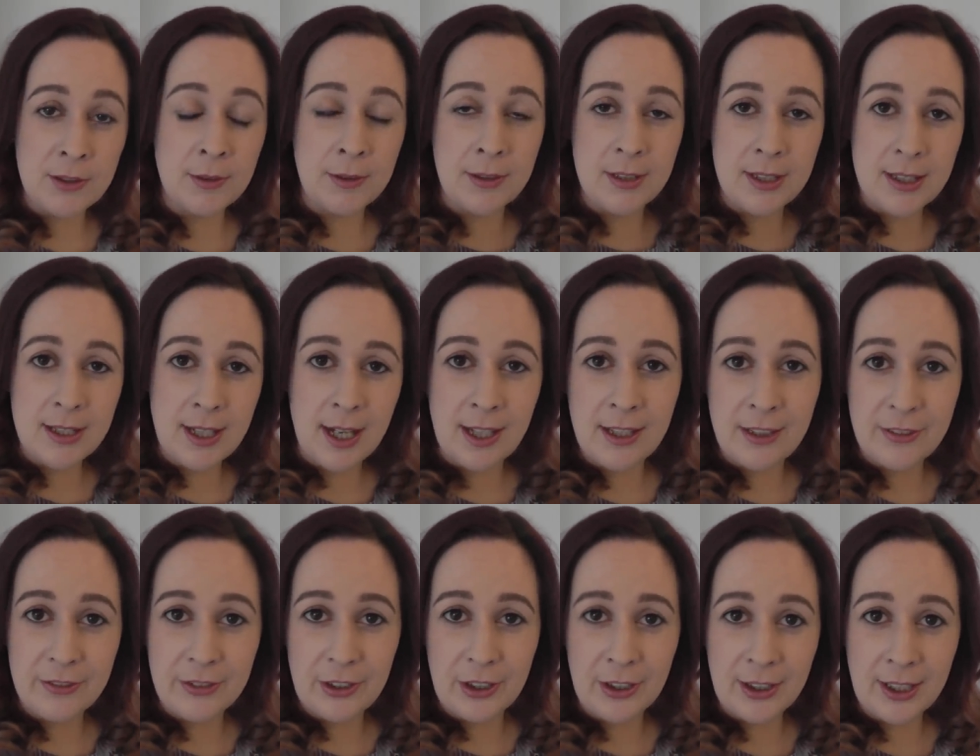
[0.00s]
so I'm going to sign
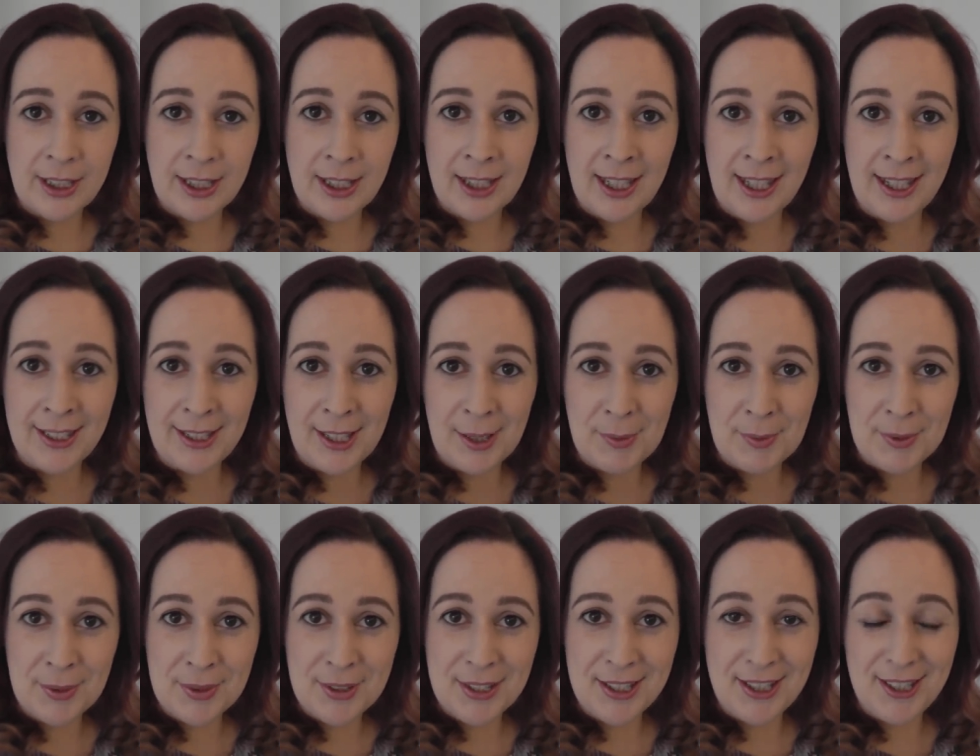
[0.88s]
the vlog here and I
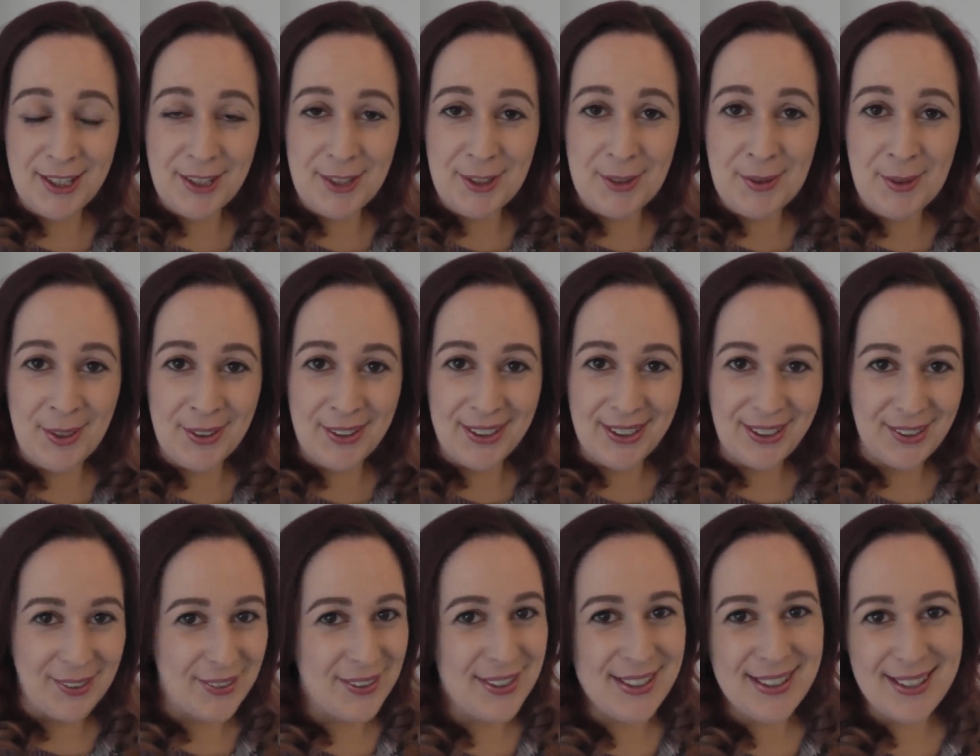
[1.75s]
will see you on
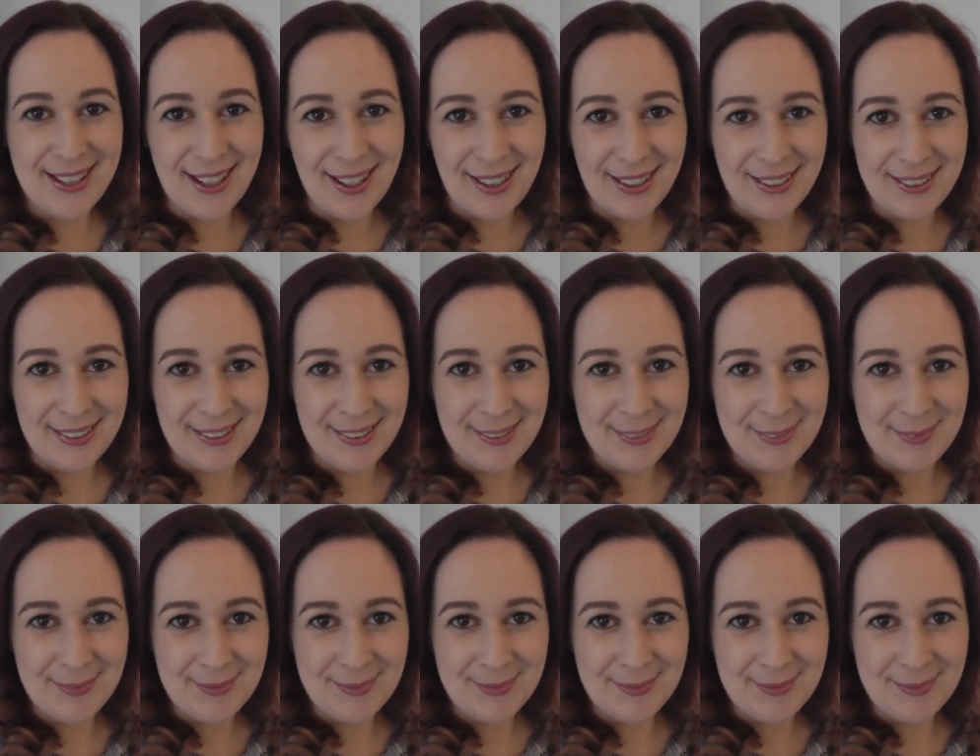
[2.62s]
the other side.